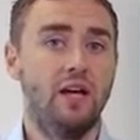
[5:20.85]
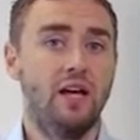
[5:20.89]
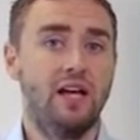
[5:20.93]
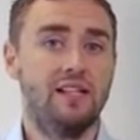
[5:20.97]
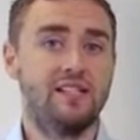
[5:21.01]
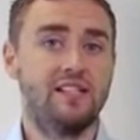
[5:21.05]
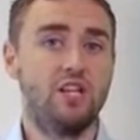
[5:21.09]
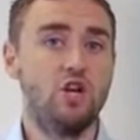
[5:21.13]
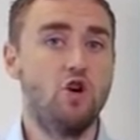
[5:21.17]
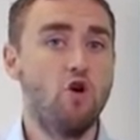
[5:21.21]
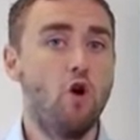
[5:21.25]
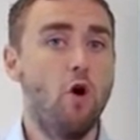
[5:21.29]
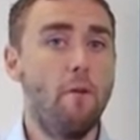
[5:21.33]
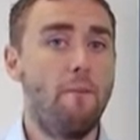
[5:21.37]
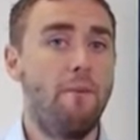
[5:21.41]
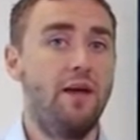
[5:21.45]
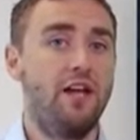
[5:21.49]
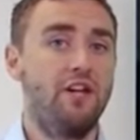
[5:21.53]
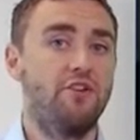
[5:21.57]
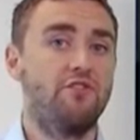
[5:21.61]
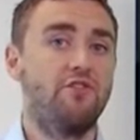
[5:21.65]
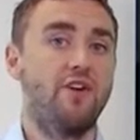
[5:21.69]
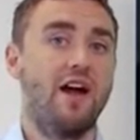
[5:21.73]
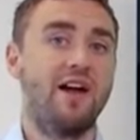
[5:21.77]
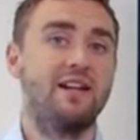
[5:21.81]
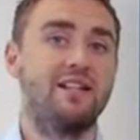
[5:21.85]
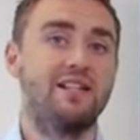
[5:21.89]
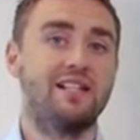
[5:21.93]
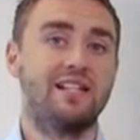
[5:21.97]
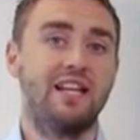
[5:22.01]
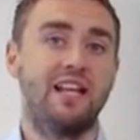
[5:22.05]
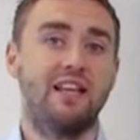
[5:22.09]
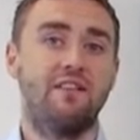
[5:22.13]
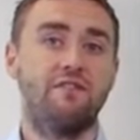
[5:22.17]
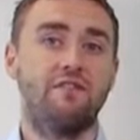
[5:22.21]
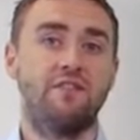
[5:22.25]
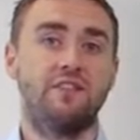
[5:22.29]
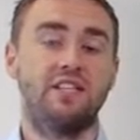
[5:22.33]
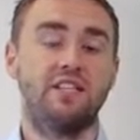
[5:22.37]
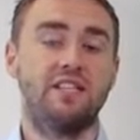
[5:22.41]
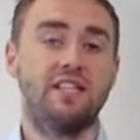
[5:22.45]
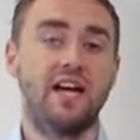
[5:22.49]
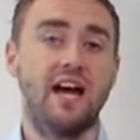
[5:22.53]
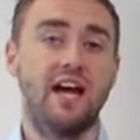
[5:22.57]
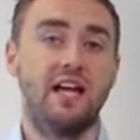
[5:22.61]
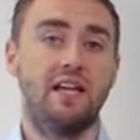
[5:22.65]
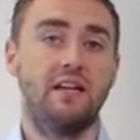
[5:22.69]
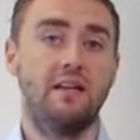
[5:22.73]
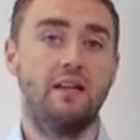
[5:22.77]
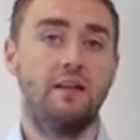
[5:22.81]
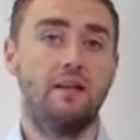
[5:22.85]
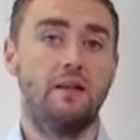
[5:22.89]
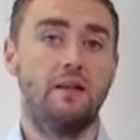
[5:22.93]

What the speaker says: as the European traders leave for the day.